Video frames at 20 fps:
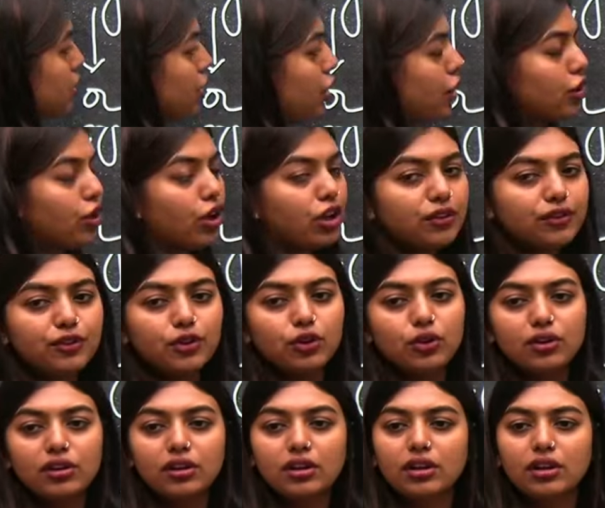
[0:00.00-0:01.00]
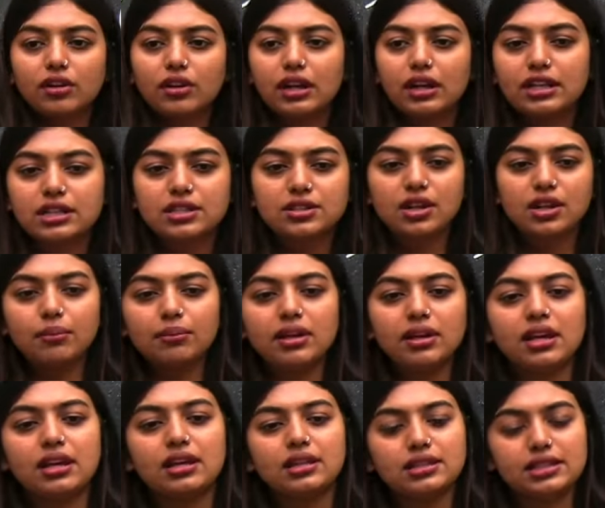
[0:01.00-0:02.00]
Clear to all of you? It is from
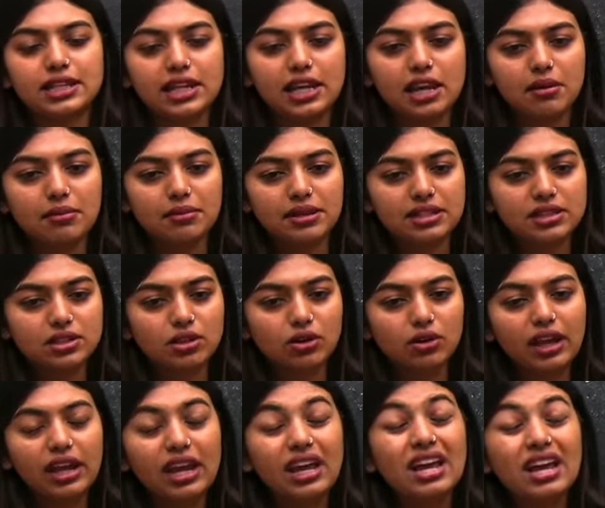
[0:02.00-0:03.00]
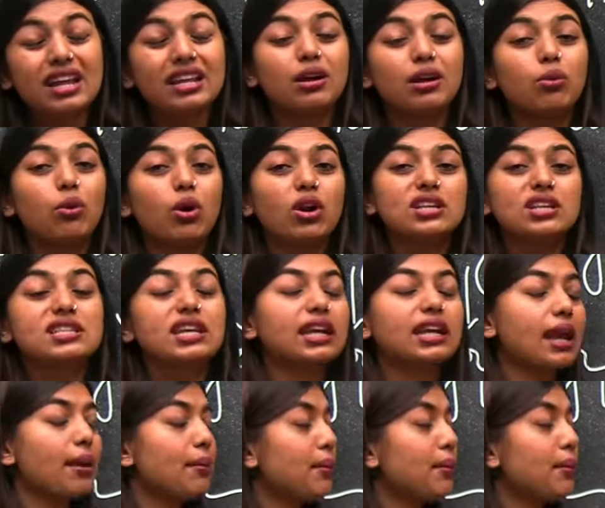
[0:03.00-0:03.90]
Zea mays, okay. Now, what is the